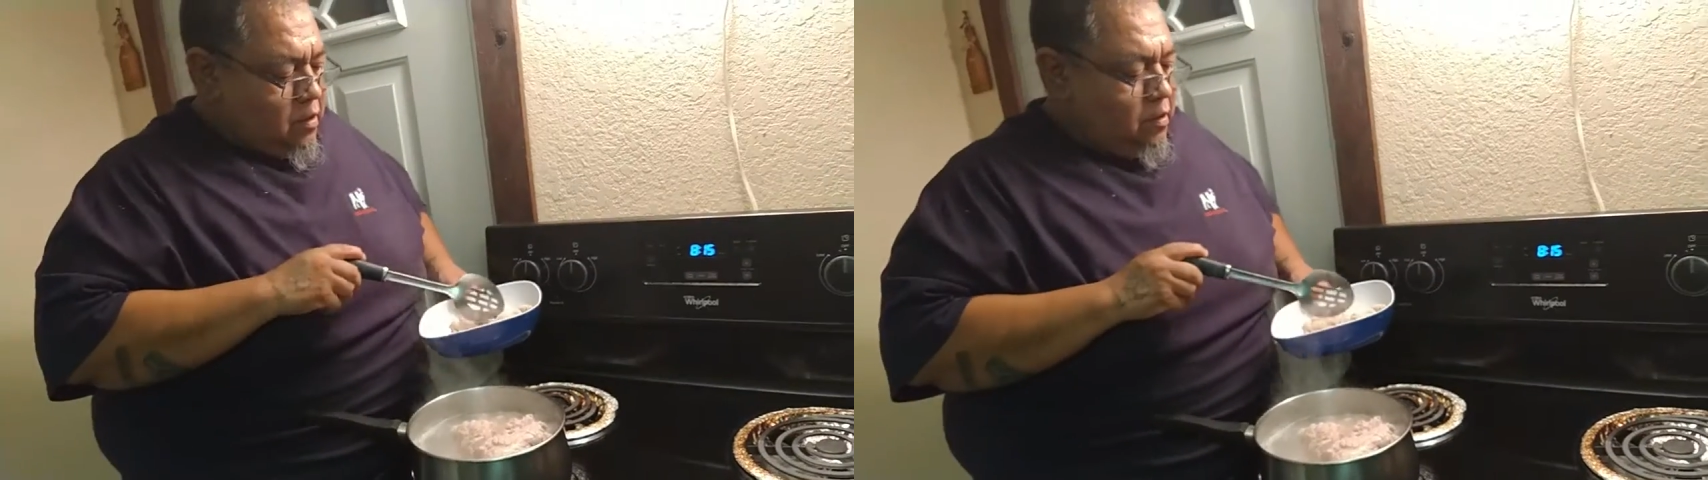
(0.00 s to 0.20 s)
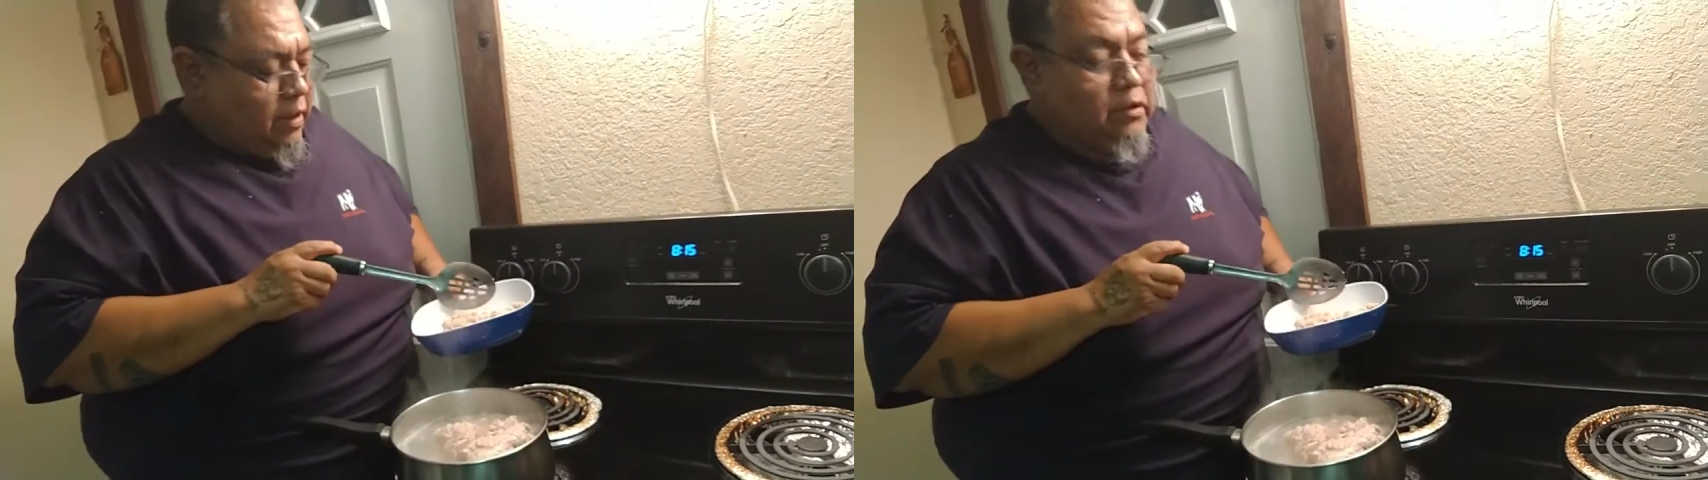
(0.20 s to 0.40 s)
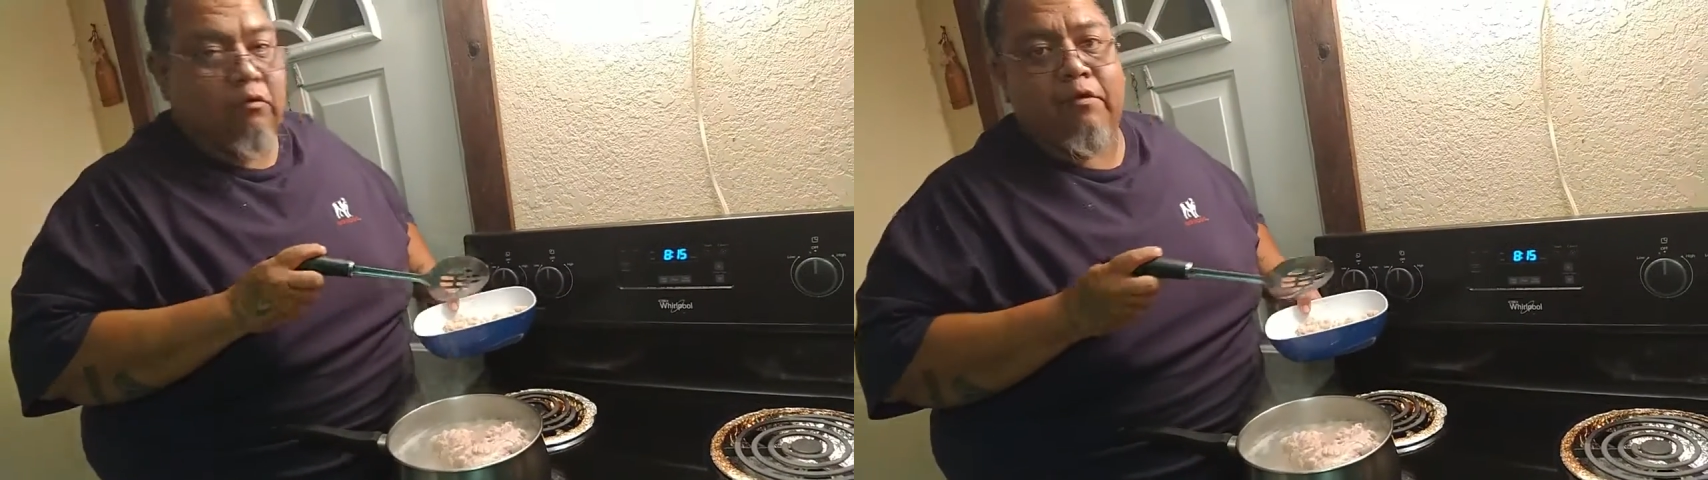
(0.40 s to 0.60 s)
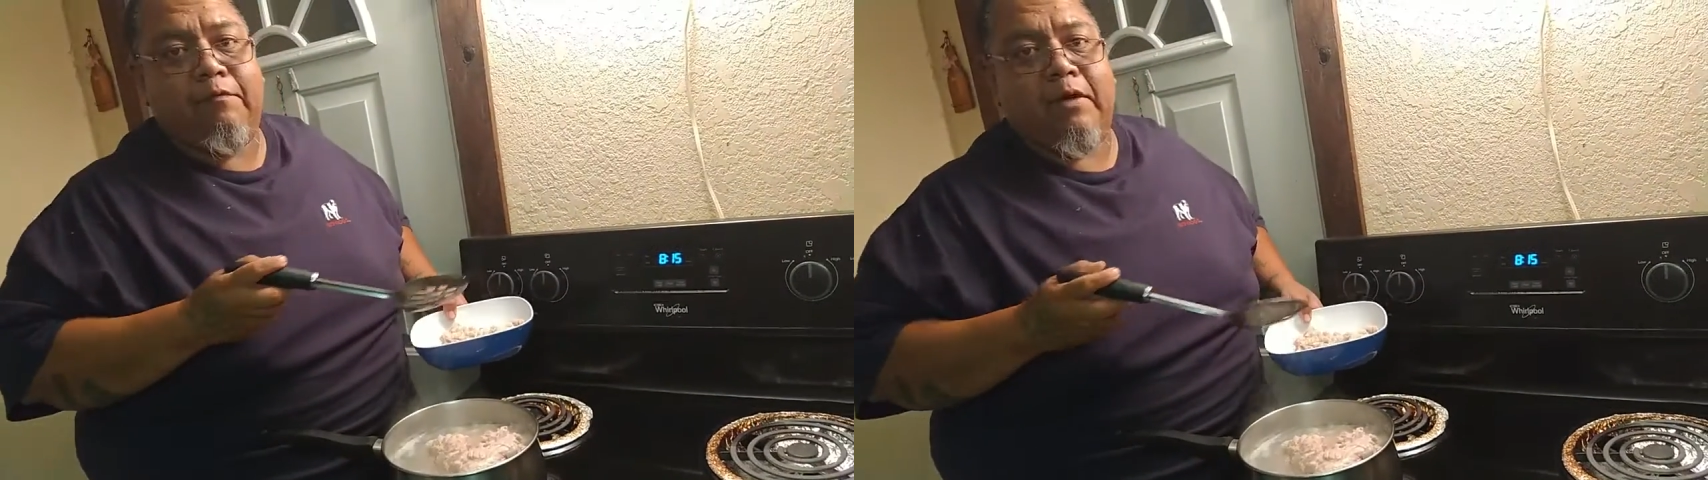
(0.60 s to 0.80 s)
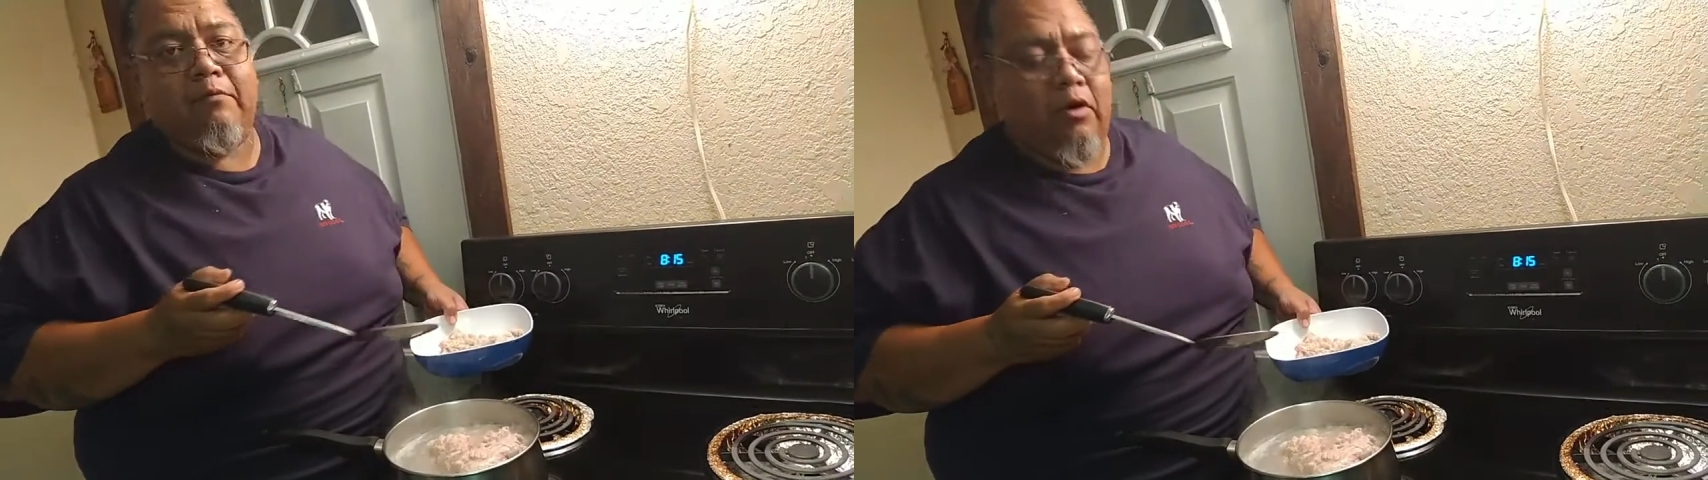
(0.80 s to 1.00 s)
All right, so we've
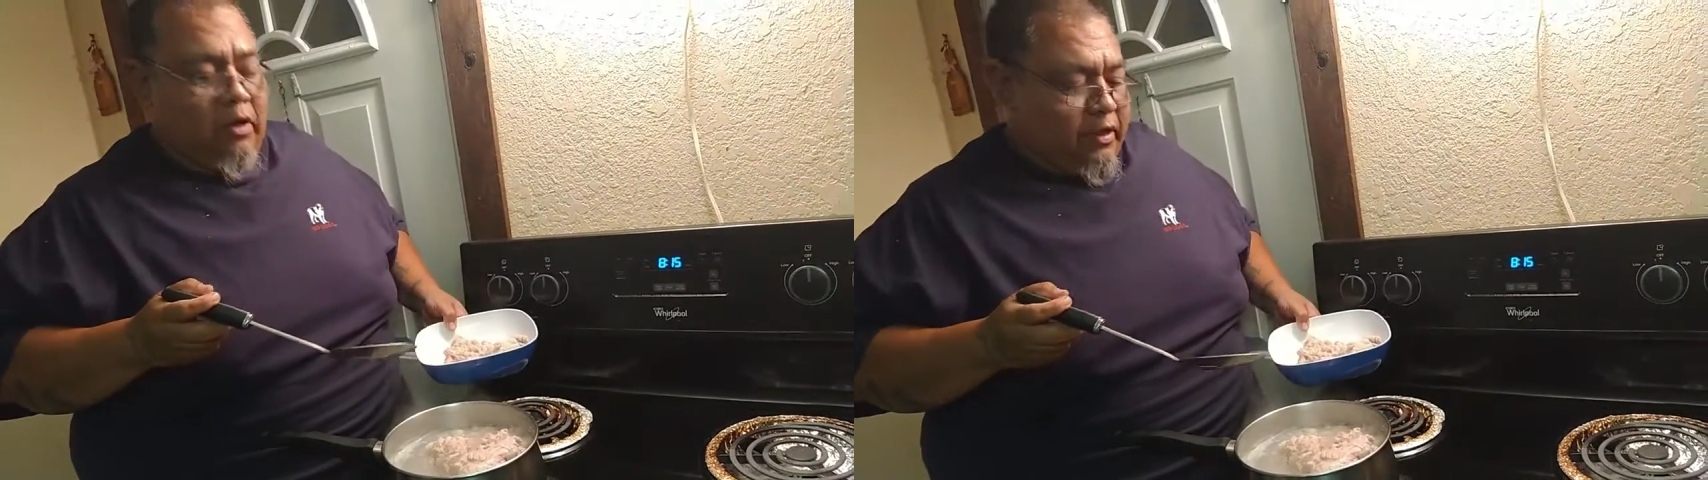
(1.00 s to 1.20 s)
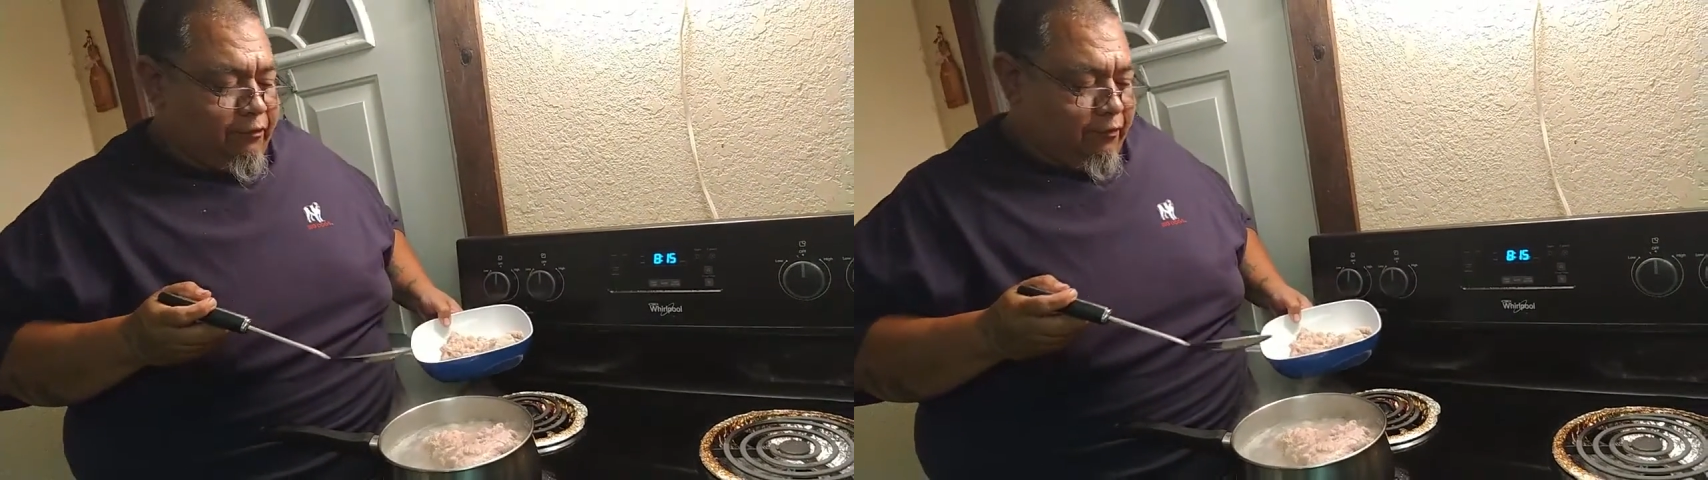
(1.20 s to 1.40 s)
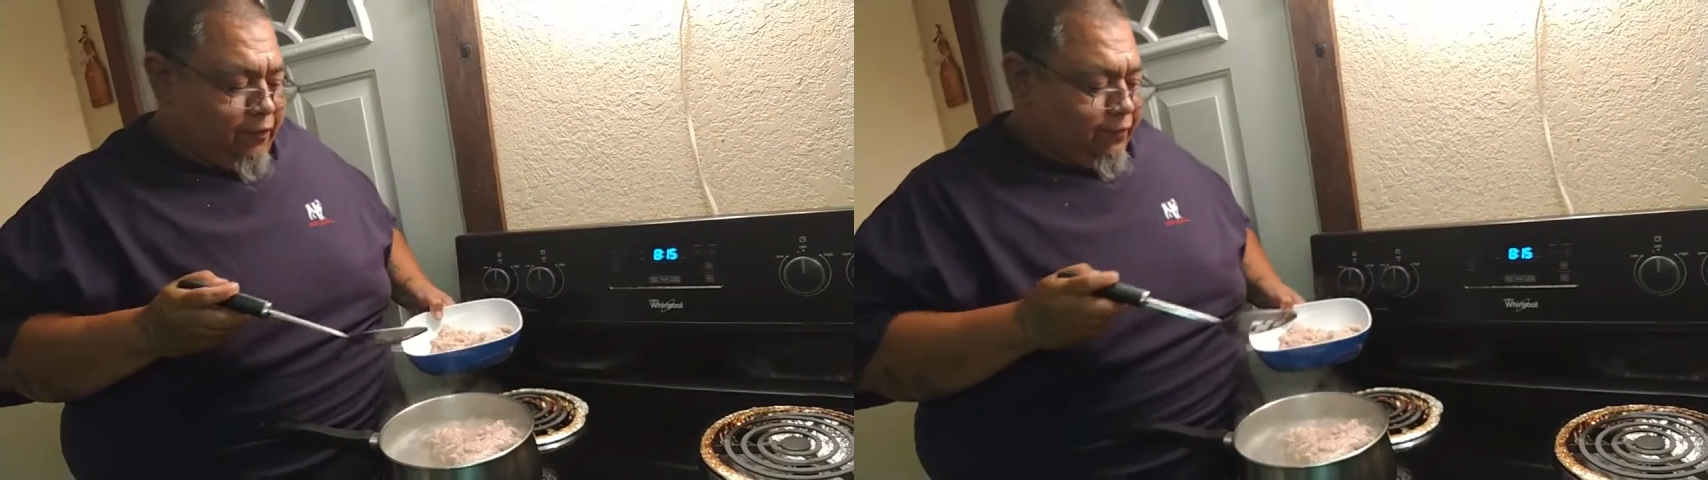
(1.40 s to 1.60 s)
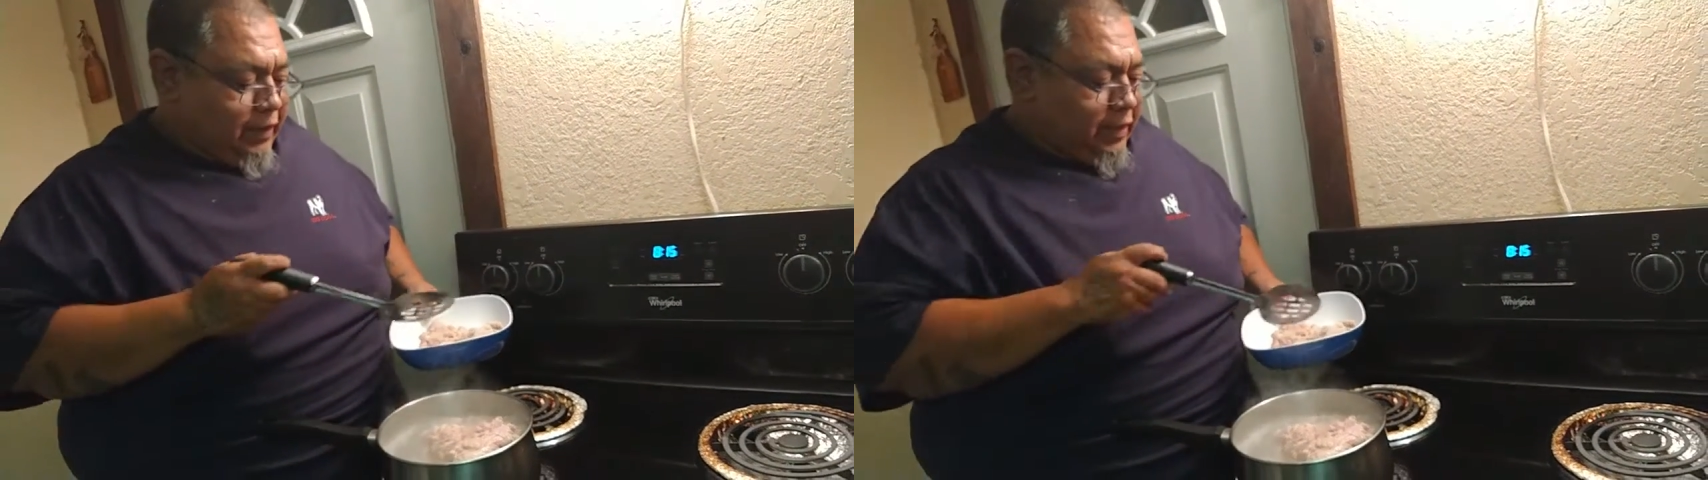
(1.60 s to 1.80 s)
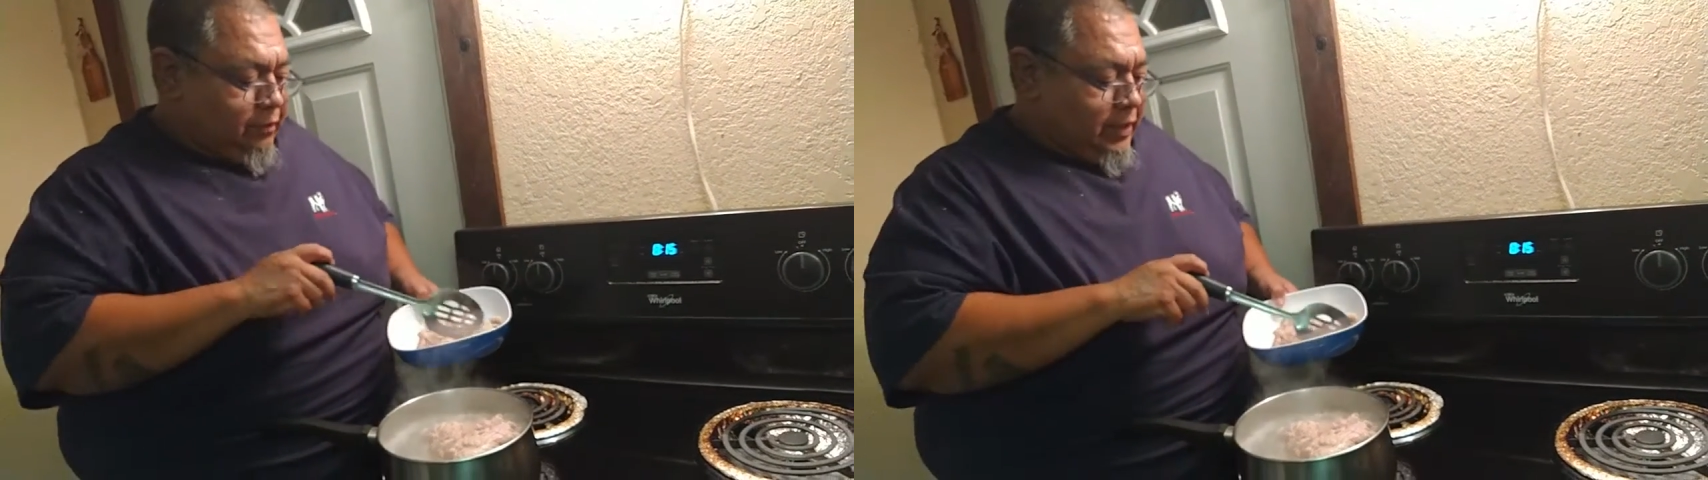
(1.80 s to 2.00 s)
been boiling it for
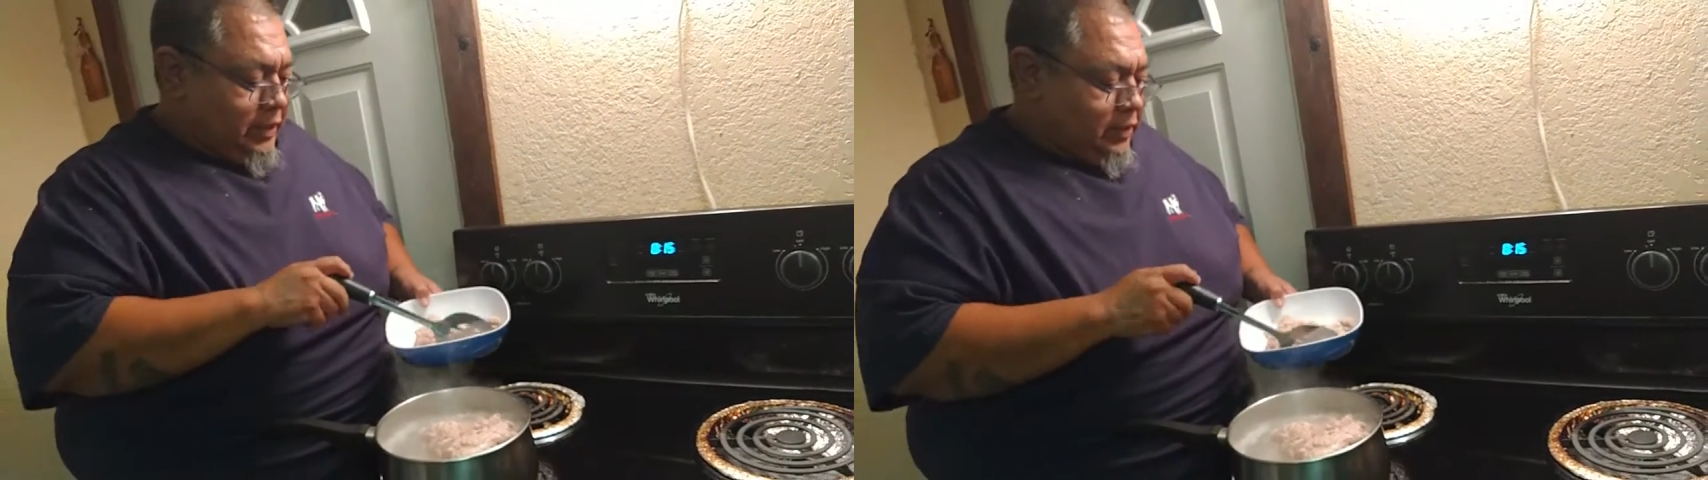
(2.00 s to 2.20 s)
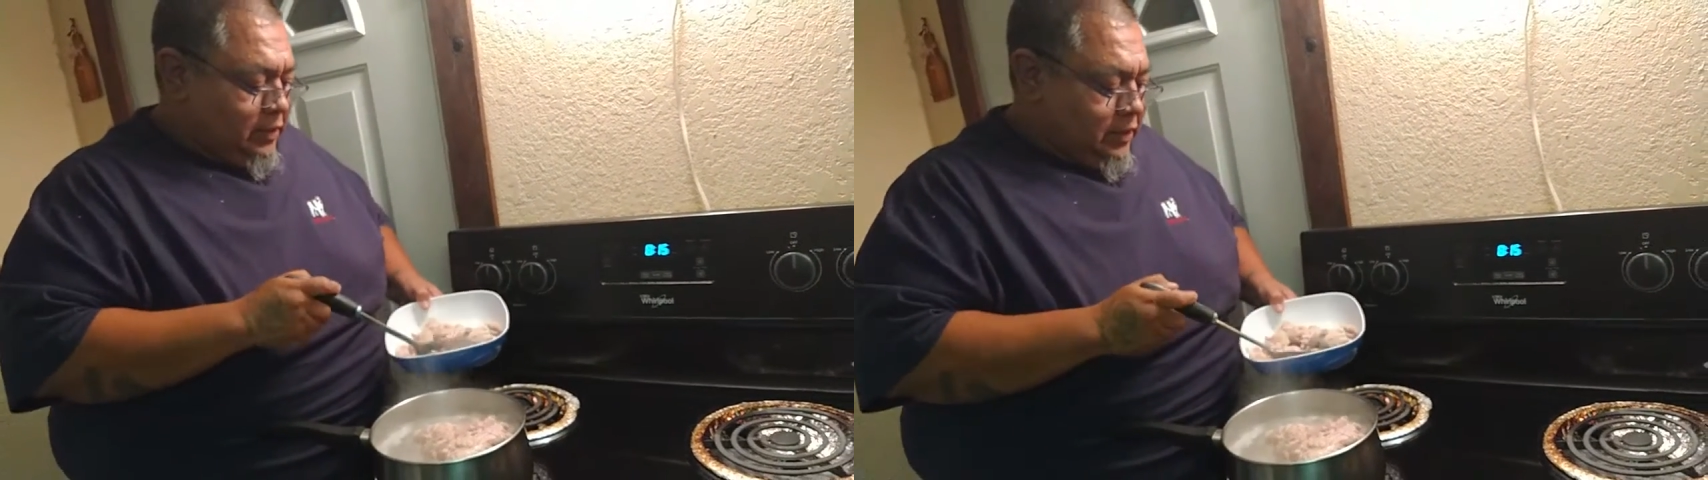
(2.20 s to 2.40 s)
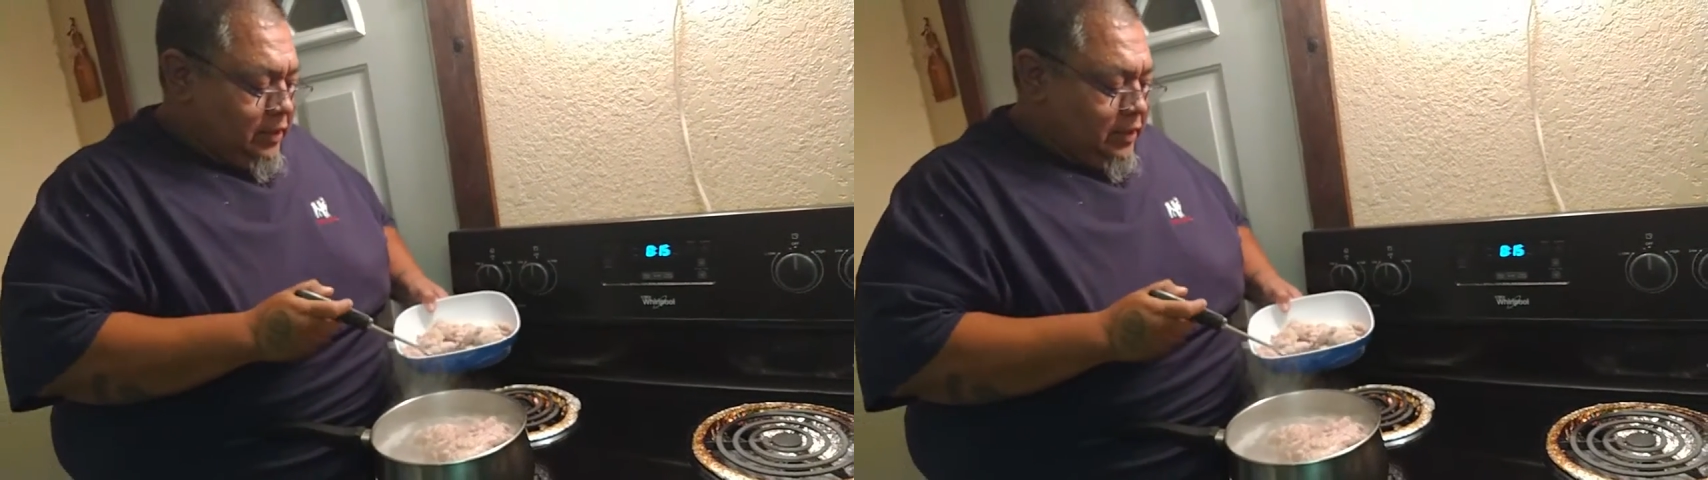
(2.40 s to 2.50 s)
15 minutes.